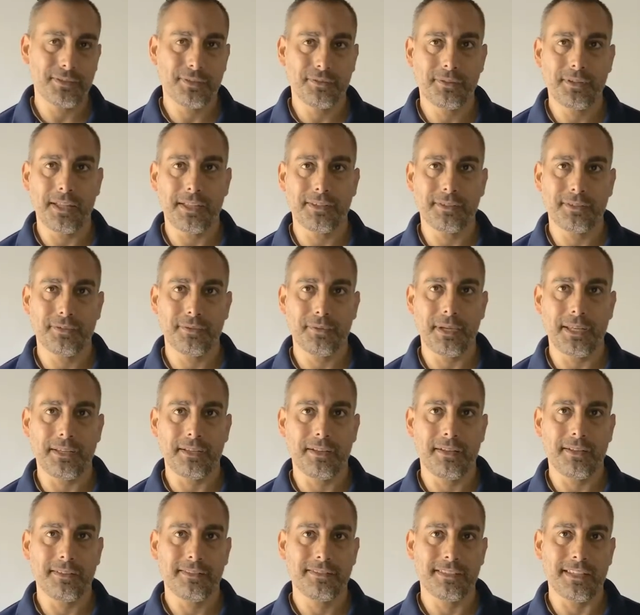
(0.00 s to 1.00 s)
that's a great
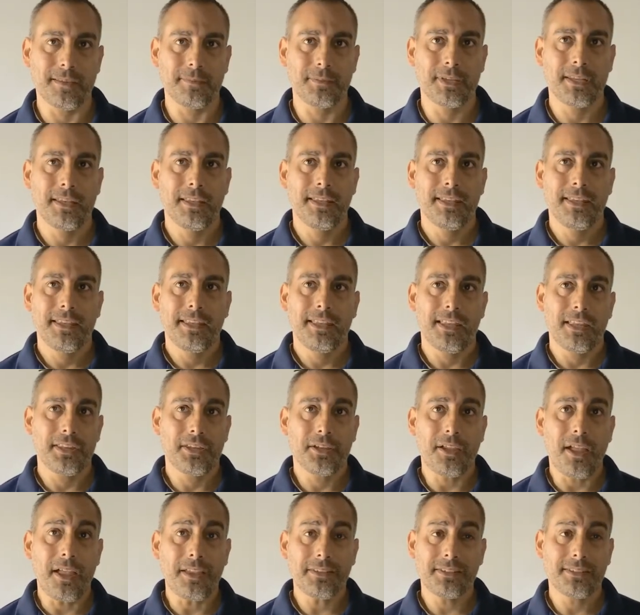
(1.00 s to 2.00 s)
concept. The
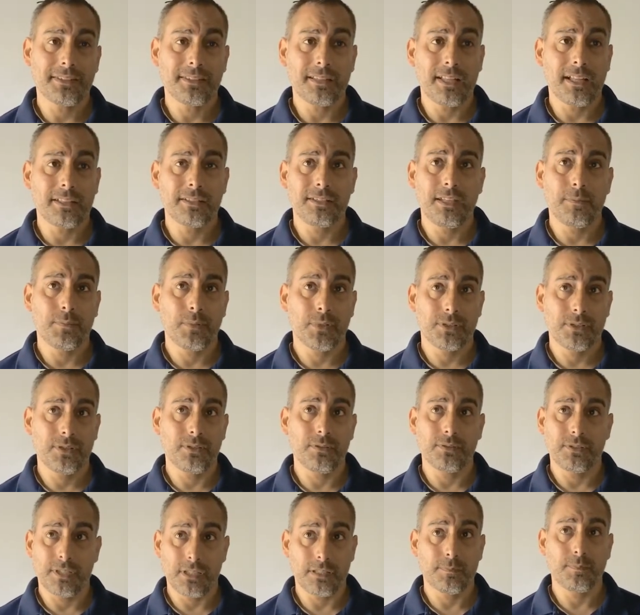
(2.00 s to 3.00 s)
cost is a lot cheaper too,
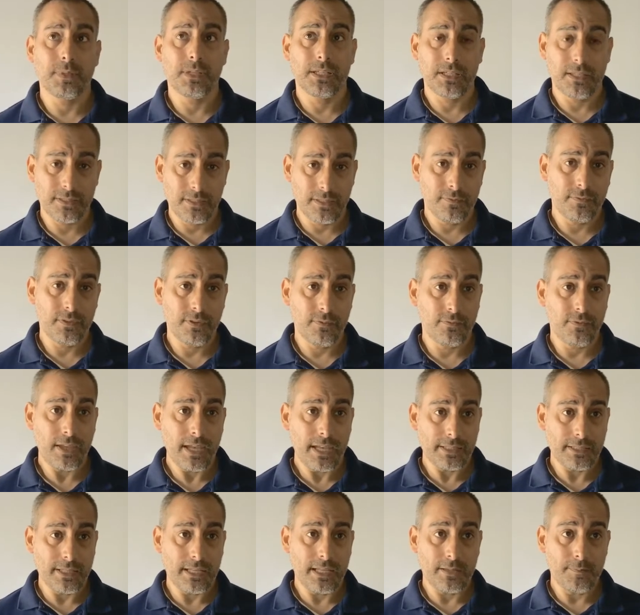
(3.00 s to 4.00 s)
just because of the
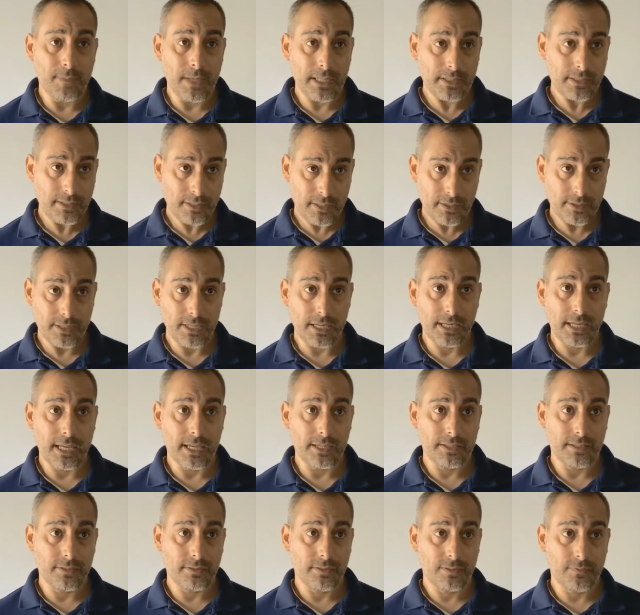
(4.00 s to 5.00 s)
fact that I mentioned the check
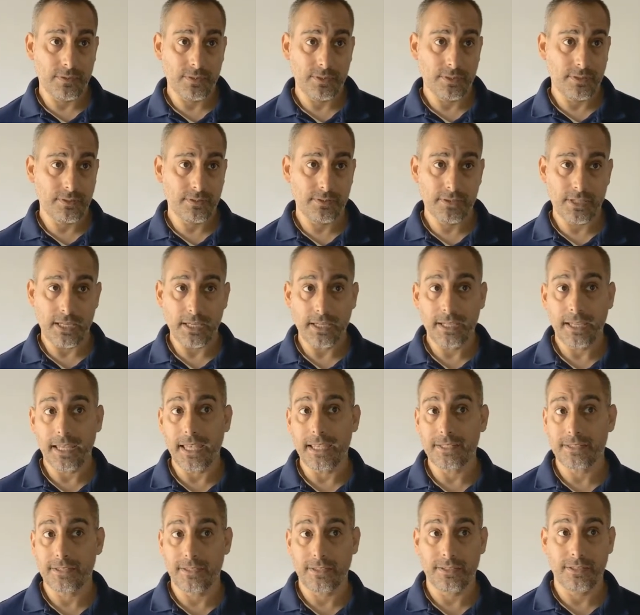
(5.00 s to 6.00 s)
cashing services. Check
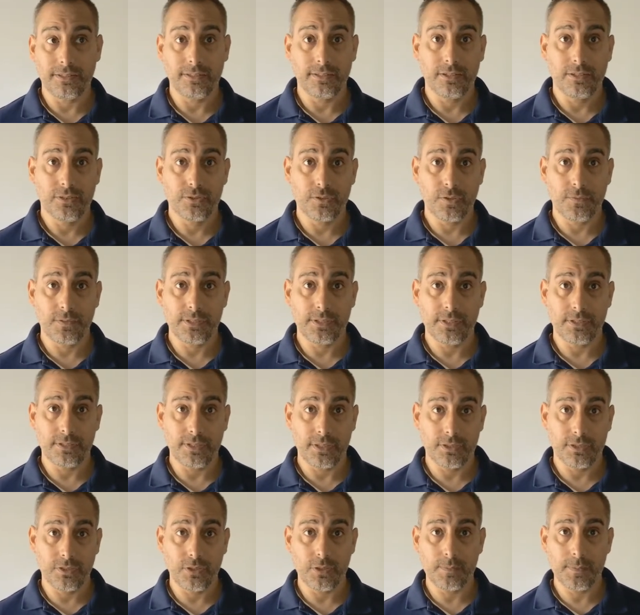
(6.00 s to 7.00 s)
cashing services,
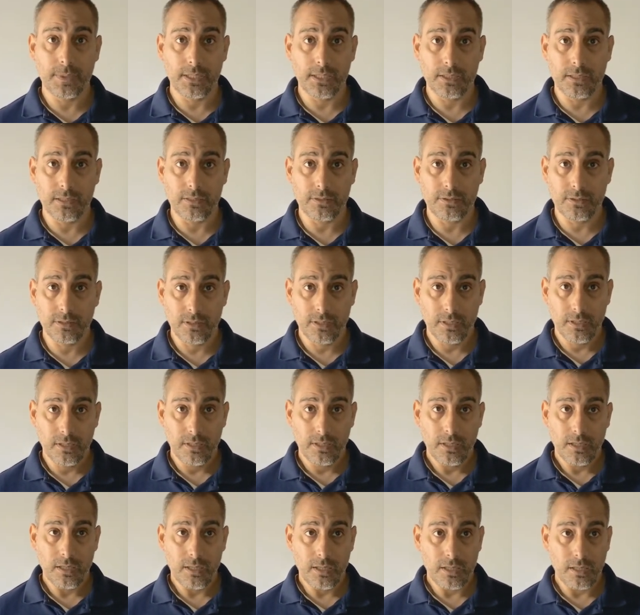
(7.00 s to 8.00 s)
can
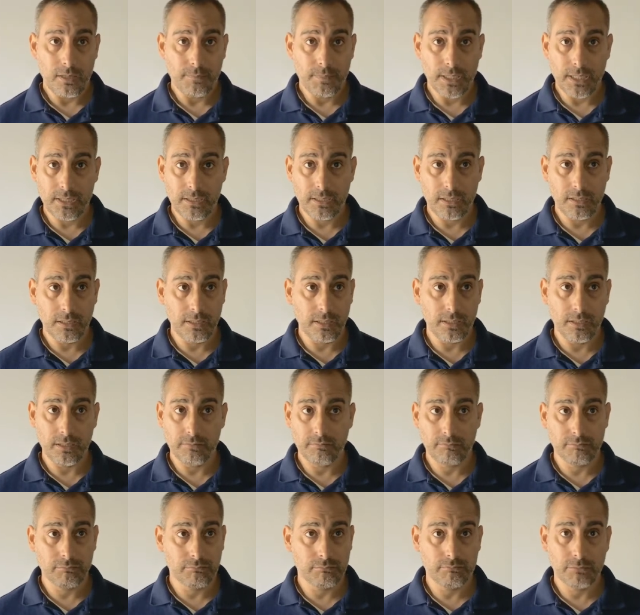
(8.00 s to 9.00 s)
basically
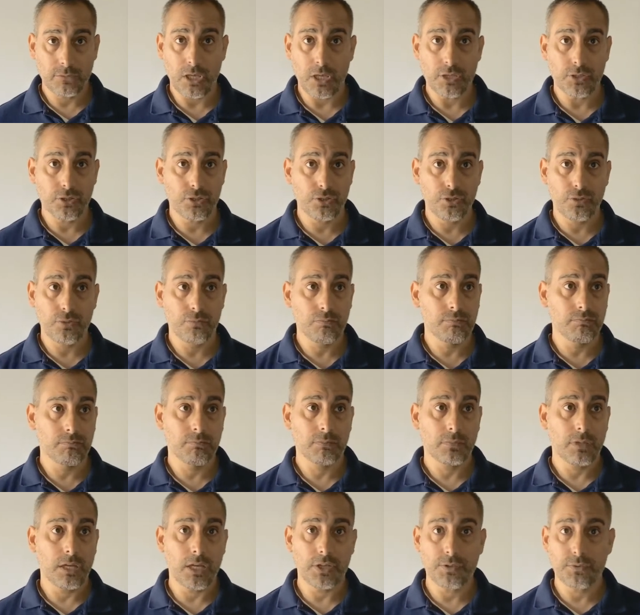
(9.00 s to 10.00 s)
cost you
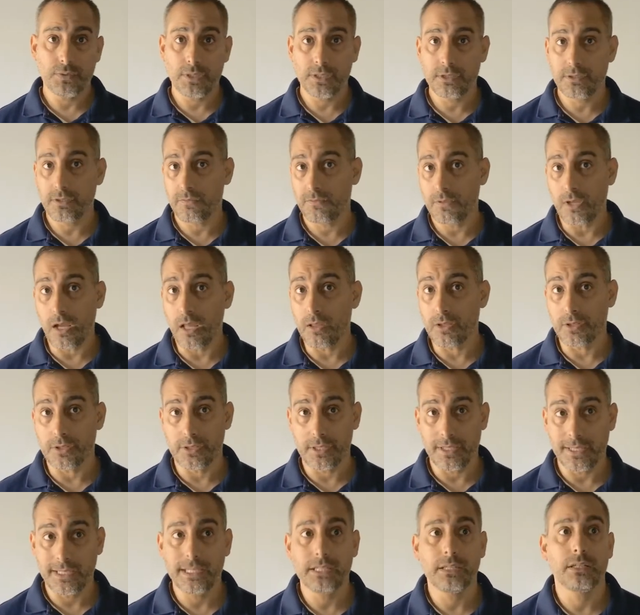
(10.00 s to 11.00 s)
hundreds of dollars a
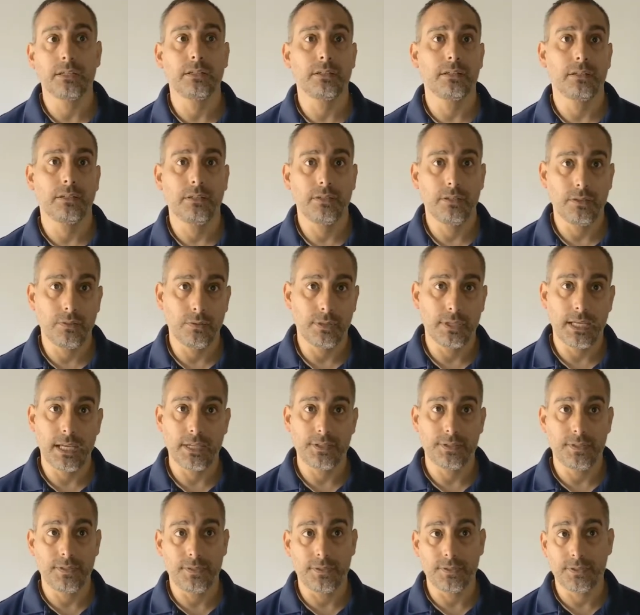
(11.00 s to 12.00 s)
year,
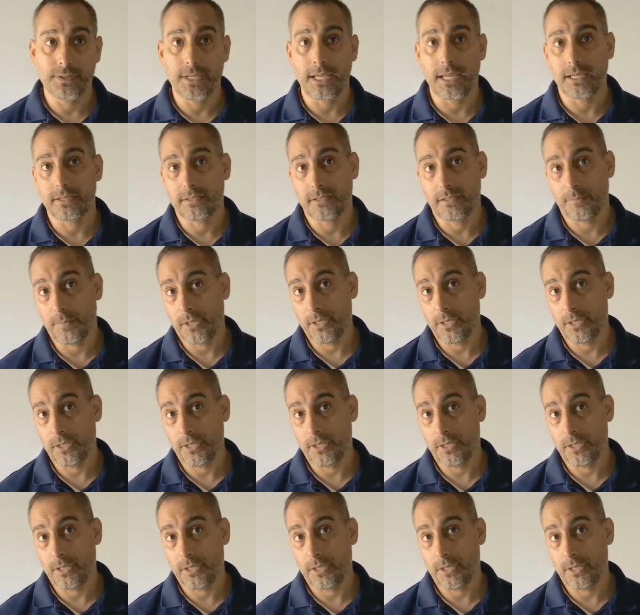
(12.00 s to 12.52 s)
cashing your checks,